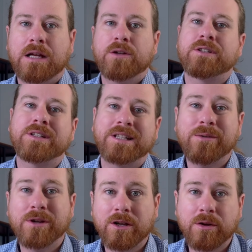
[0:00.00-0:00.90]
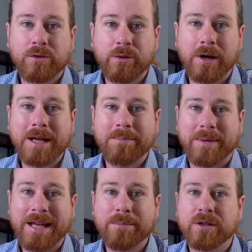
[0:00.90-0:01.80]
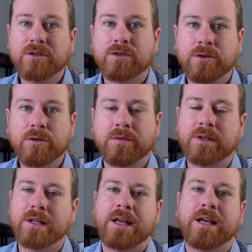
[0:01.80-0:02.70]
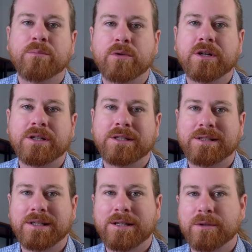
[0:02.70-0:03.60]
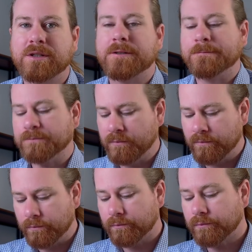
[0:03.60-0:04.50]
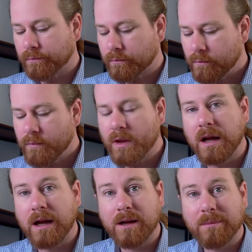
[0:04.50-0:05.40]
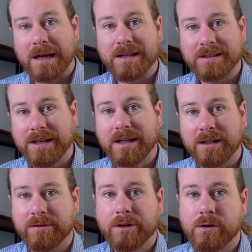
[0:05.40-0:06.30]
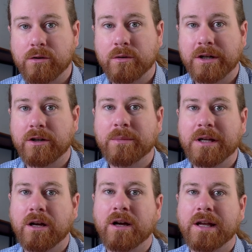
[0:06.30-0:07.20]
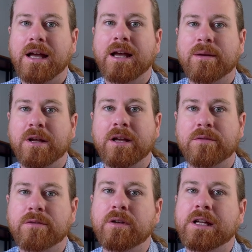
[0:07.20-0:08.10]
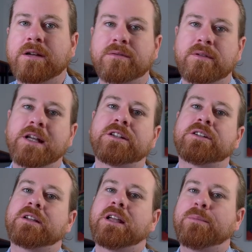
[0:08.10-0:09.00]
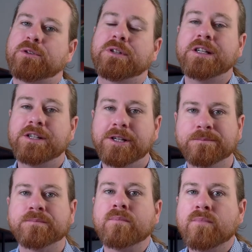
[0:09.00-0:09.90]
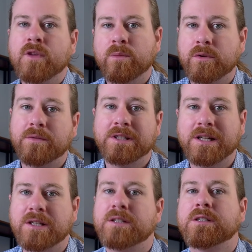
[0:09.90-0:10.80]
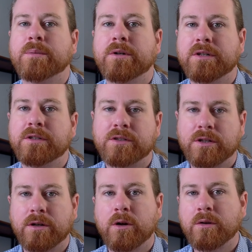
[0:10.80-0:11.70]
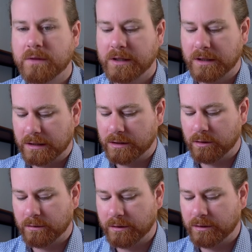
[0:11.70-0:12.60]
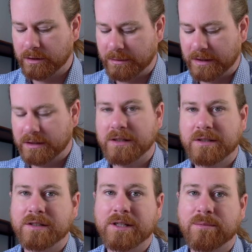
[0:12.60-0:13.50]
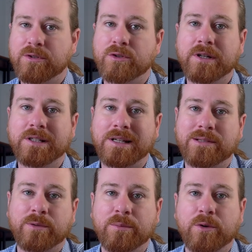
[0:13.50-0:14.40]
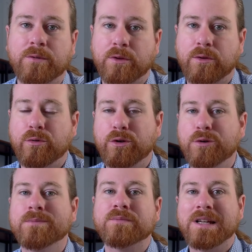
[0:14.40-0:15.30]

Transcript: Hello, so today we're going to go through a paper 2 for the Cambridge syllabus. And yeah, if you don't already know me, I am a fully fledged chemistry teacher with over 10 years experience, so hopefully I can offer you some exciting tips and tricks as we move through